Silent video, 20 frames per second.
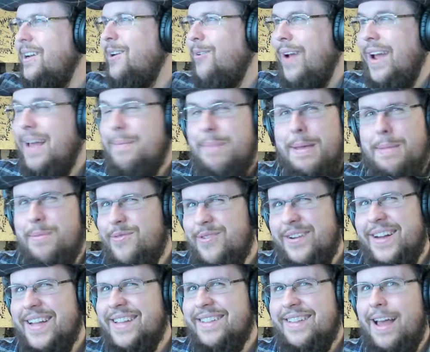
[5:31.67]
Right? People
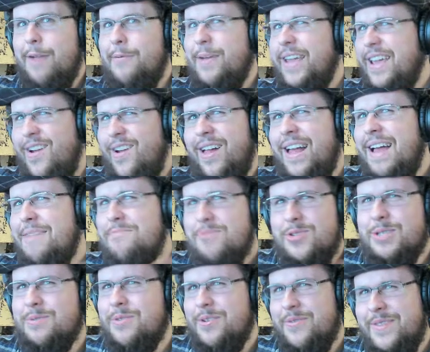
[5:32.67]
forget that. We can all have
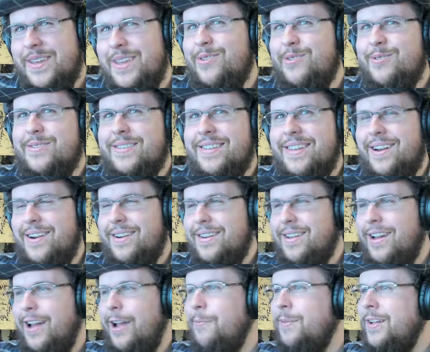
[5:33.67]
multiple views in our
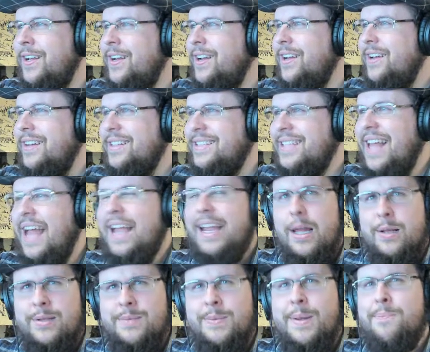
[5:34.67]
time. It's
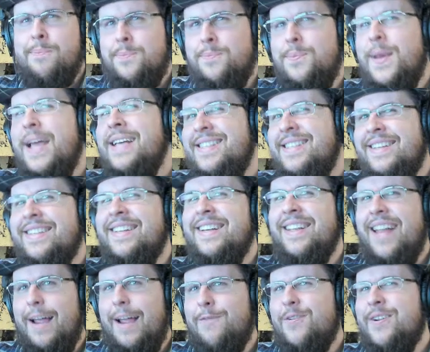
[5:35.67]
like basically
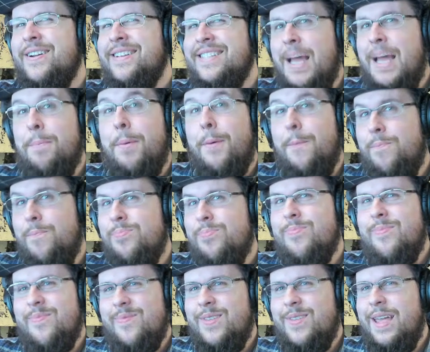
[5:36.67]
like, for example,
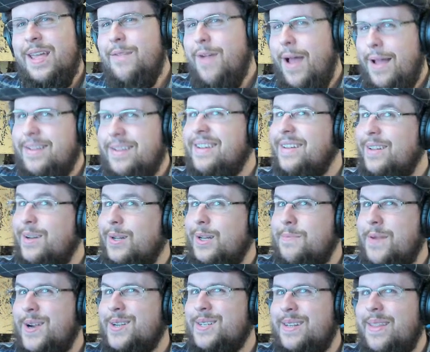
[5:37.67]
if I did a little
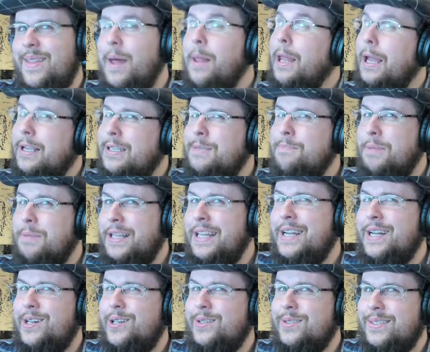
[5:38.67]
comparison to that, like
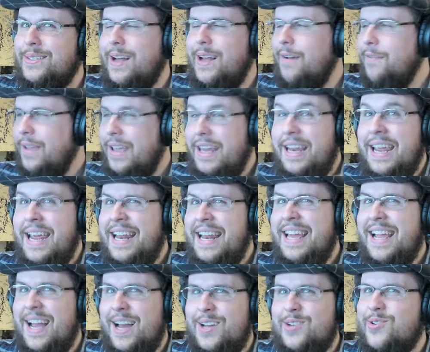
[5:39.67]
political stuff in
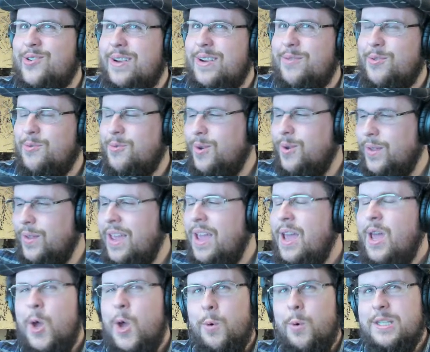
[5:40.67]
any country of the world,
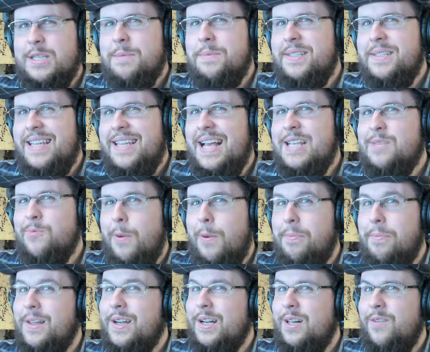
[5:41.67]
when someone says
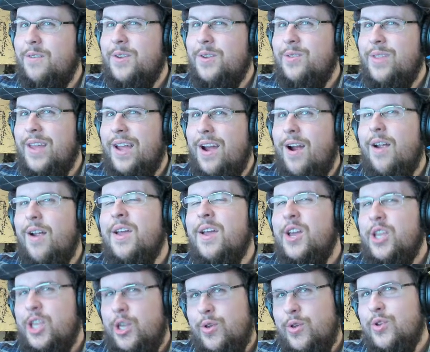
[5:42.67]
what political view they are,
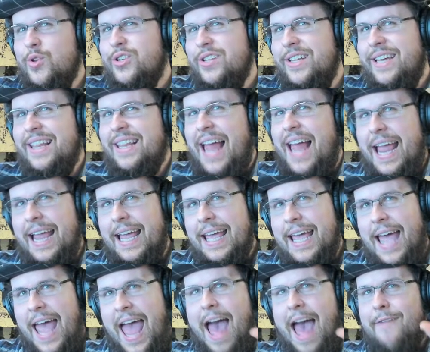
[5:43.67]
you usually like
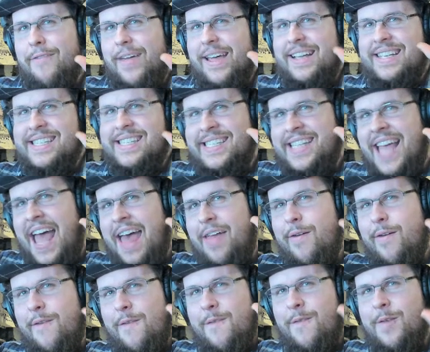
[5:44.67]
have a
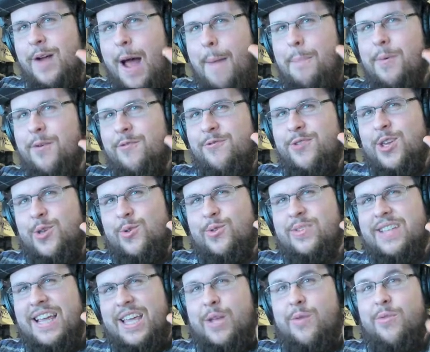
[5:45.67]
set couple
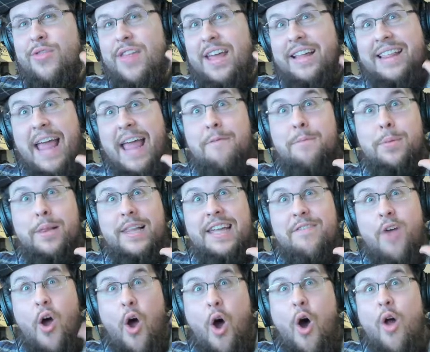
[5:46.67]
views that you think they
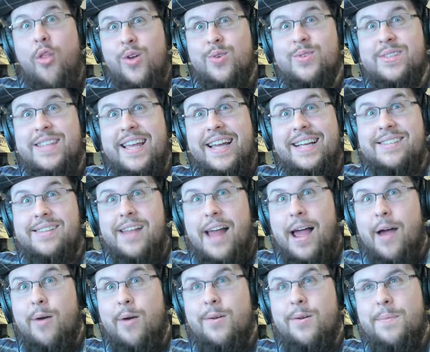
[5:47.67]
believe all those things
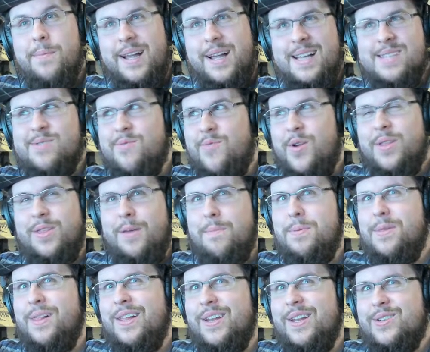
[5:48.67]
now because of what their
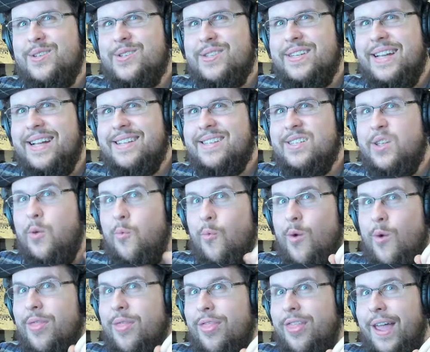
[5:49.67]
political stance is on
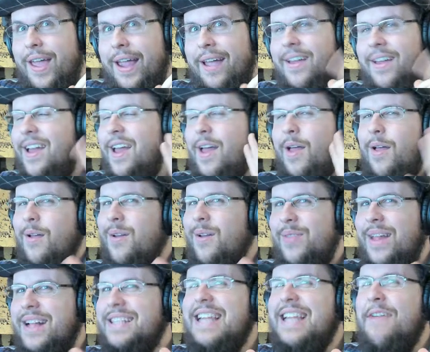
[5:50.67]
one thing.
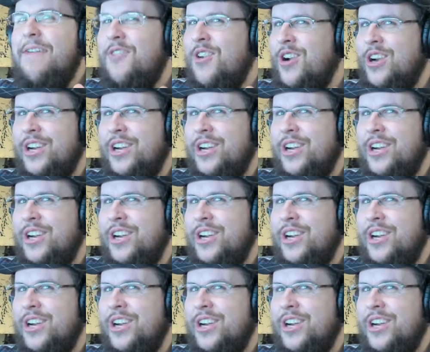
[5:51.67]
That's never a